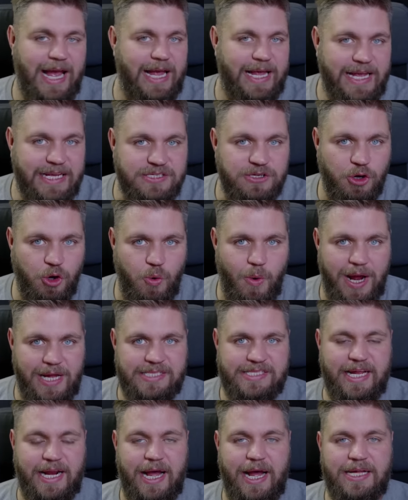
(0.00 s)
isn't quite
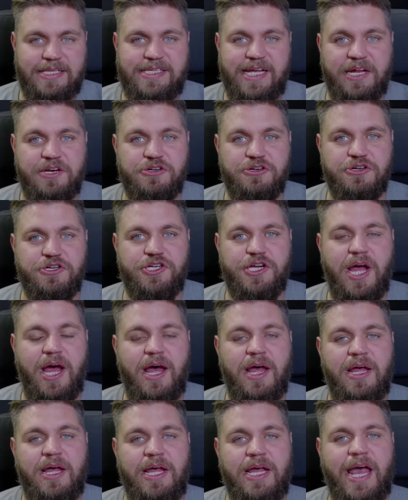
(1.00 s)
10 out of 10 just
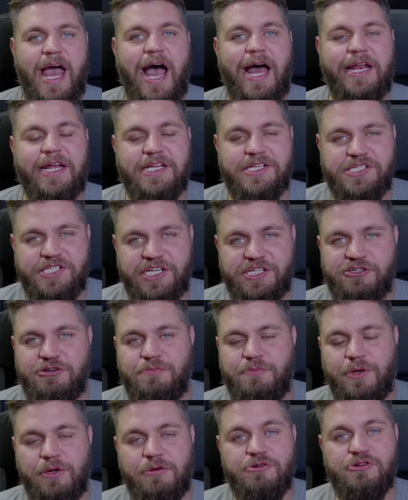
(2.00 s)
yet. And his
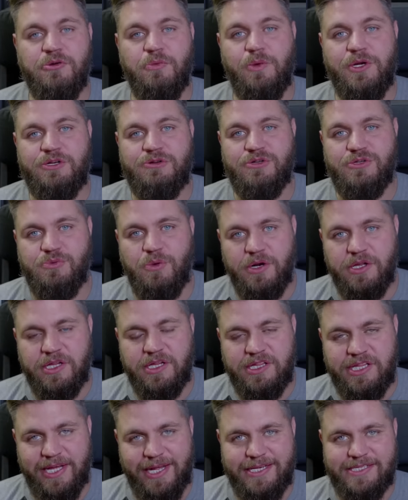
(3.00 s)
distribution, which was one of the
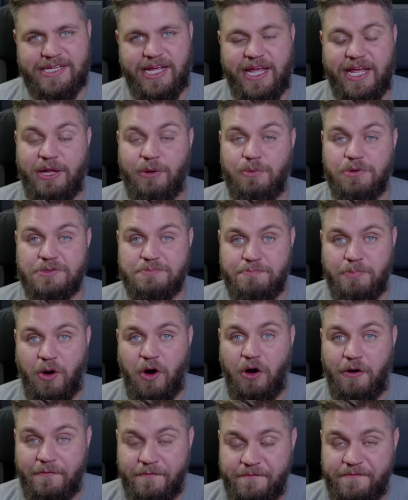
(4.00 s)
things that he was
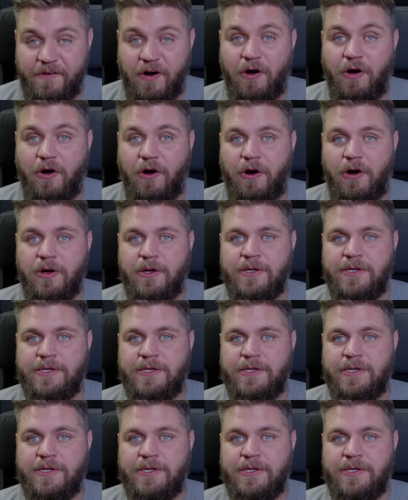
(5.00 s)
bought for,